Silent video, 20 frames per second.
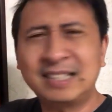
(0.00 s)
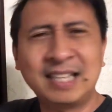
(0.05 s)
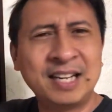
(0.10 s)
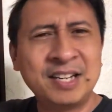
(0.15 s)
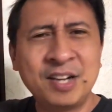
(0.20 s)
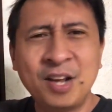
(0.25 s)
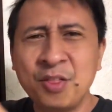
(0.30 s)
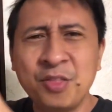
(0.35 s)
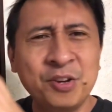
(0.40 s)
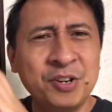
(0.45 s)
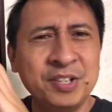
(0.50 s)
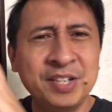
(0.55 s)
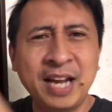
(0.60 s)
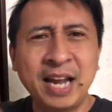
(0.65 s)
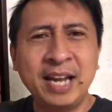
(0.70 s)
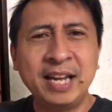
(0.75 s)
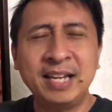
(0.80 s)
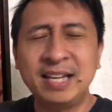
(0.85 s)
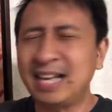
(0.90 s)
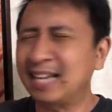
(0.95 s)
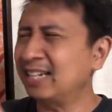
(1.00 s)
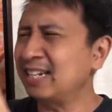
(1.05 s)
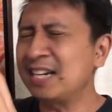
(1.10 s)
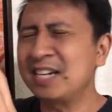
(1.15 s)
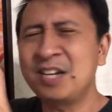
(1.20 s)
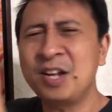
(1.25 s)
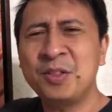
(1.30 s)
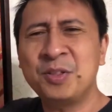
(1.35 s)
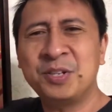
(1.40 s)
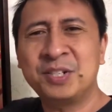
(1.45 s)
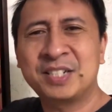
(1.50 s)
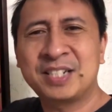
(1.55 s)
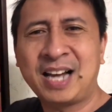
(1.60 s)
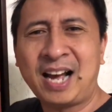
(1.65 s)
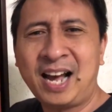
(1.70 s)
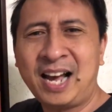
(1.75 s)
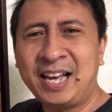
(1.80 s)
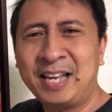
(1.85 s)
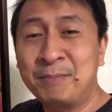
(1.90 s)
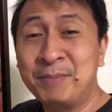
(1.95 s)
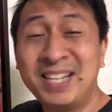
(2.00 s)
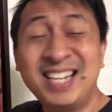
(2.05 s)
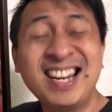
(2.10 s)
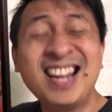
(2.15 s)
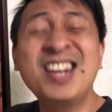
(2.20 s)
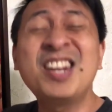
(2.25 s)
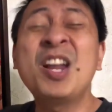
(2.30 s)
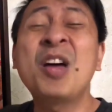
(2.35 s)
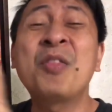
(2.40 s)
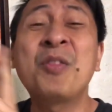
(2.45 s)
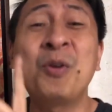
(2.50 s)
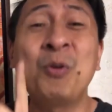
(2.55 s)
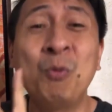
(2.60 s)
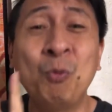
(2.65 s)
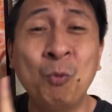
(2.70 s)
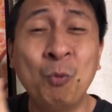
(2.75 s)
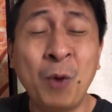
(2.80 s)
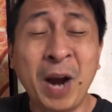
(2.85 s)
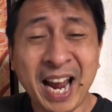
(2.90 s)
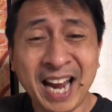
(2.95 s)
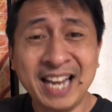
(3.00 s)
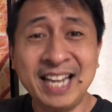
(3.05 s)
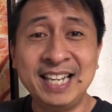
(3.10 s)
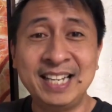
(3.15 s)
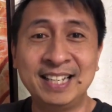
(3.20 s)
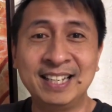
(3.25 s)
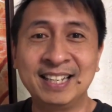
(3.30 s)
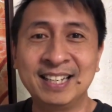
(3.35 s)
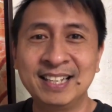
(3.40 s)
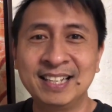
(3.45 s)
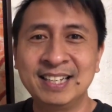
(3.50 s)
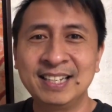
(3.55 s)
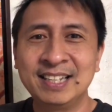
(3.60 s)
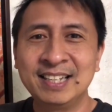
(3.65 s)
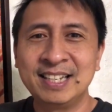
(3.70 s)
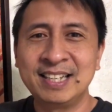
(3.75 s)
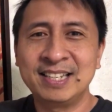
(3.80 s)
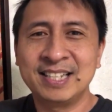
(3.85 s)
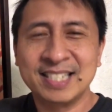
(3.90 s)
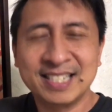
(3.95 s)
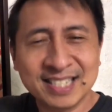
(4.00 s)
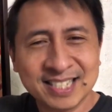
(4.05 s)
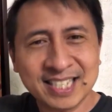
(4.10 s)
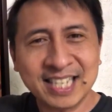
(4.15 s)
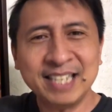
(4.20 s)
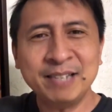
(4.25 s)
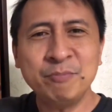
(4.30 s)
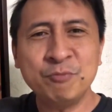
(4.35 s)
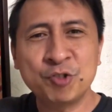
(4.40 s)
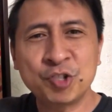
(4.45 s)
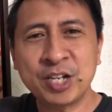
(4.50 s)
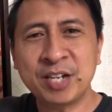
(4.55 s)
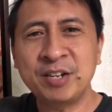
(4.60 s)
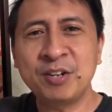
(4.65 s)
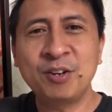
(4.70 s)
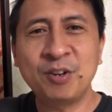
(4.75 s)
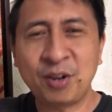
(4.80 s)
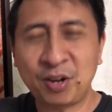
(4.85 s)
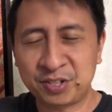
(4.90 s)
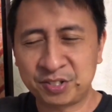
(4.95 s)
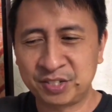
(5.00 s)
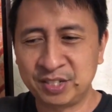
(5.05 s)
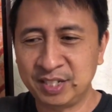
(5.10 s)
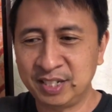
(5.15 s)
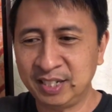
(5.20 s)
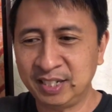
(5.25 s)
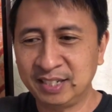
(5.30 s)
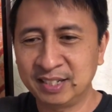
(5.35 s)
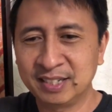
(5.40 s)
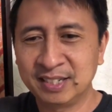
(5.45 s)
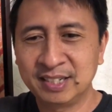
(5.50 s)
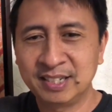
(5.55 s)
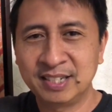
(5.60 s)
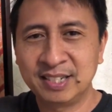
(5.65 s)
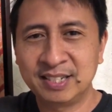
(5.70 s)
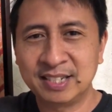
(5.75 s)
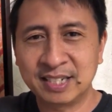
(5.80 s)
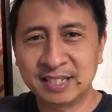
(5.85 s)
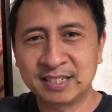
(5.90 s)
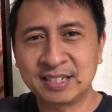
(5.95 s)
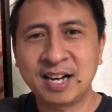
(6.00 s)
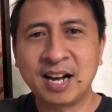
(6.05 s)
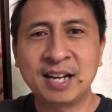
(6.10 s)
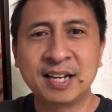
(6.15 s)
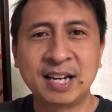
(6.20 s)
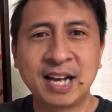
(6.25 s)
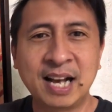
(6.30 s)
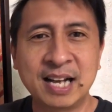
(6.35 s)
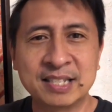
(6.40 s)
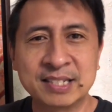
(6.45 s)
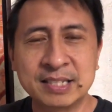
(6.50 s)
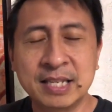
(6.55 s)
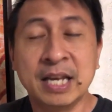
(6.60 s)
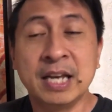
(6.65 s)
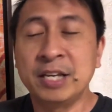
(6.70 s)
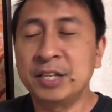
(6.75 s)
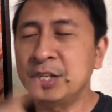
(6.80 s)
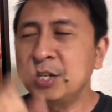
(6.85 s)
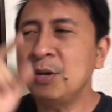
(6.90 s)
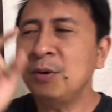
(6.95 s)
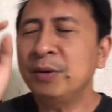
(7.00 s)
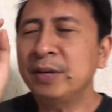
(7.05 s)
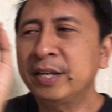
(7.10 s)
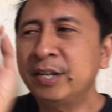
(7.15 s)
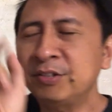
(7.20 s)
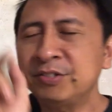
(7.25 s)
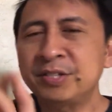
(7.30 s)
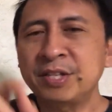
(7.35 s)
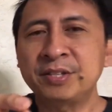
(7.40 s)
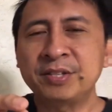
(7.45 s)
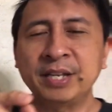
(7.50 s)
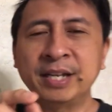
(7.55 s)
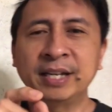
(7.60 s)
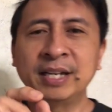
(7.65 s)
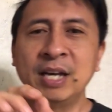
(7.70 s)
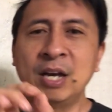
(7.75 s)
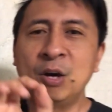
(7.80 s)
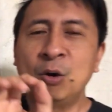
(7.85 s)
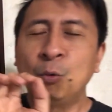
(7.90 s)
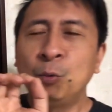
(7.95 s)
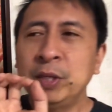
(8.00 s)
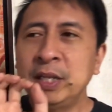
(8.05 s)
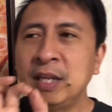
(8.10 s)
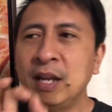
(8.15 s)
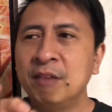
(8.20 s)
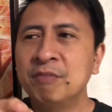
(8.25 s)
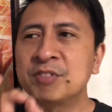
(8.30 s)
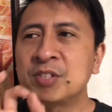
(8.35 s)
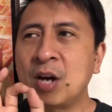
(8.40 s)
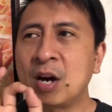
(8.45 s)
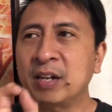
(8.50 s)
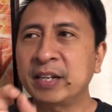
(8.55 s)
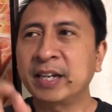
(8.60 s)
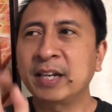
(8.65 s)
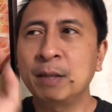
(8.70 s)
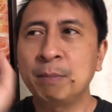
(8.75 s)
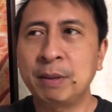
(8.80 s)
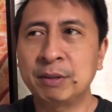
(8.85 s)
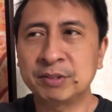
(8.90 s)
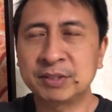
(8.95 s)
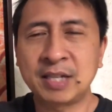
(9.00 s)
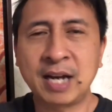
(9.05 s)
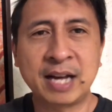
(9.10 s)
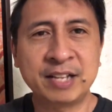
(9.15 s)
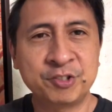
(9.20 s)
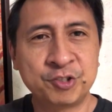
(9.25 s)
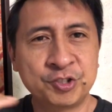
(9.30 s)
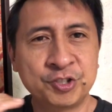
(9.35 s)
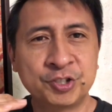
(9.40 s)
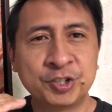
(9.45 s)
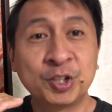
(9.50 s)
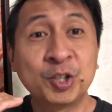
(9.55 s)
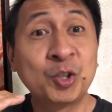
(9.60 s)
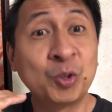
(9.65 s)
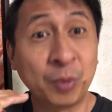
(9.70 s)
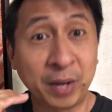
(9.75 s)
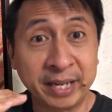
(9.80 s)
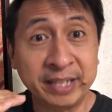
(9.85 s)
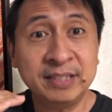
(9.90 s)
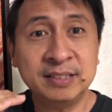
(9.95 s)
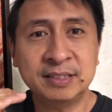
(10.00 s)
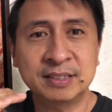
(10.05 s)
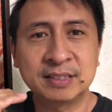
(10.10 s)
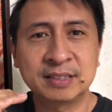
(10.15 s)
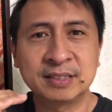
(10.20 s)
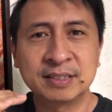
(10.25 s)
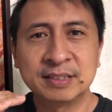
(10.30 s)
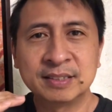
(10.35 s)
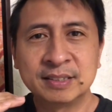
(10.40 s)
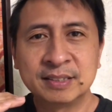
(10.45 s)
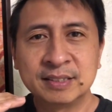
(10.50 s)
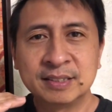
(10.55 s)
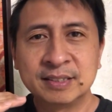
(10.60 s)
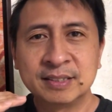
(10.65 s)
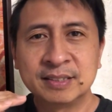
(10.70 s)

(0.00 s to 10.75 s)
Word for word: at another day, at another time, in another way, the same generosity that God has. You know, here's the thing. We love talking about God's grace,